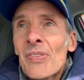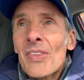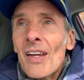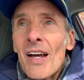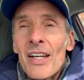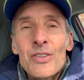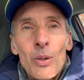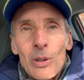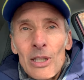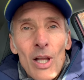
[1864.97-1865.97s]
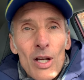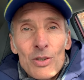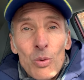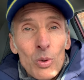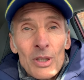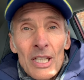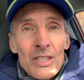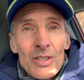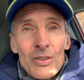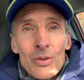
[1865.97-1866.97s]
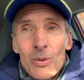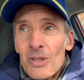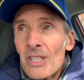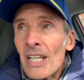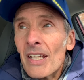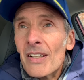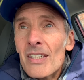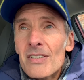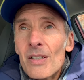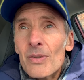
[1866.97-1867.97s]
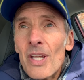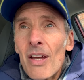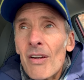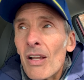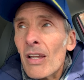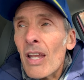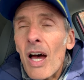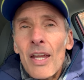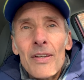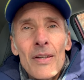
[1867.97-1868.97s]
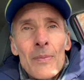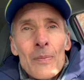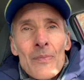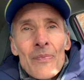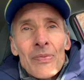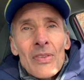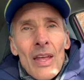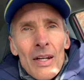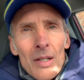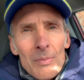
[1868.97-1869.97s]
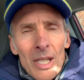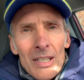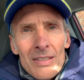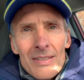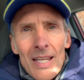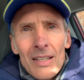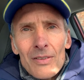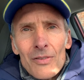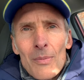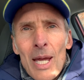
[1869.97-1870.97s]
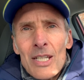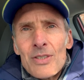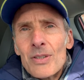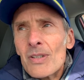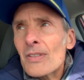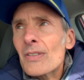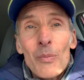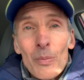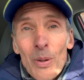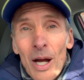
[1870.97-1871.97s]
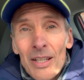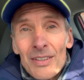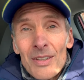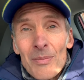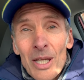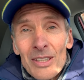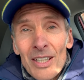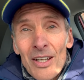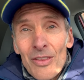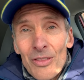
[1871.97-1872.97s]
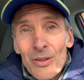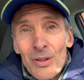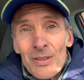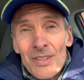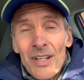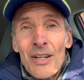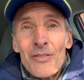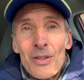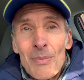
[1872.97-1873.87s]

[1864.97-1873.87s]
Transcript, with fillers: Huh. I totally lost coordination towards the end. I slowed down a lot. Ended up getting second for Masters, but the man that got third today for the